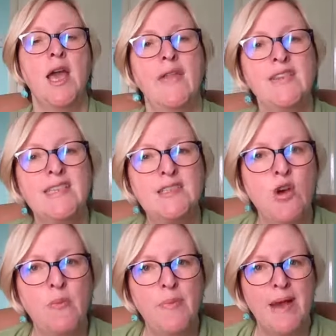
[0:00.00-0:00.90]
And this is
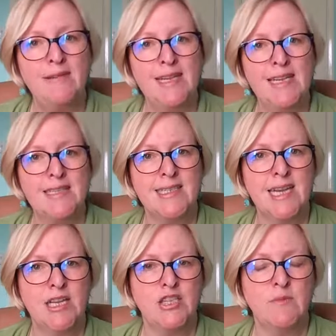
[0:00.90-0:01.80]
not about Lisa
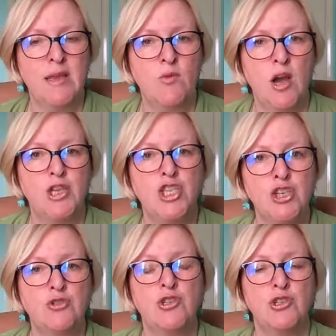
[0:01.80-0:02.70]
teaching me what I
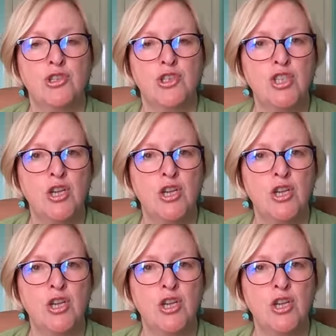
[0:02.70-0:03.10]
should or shouldn't do.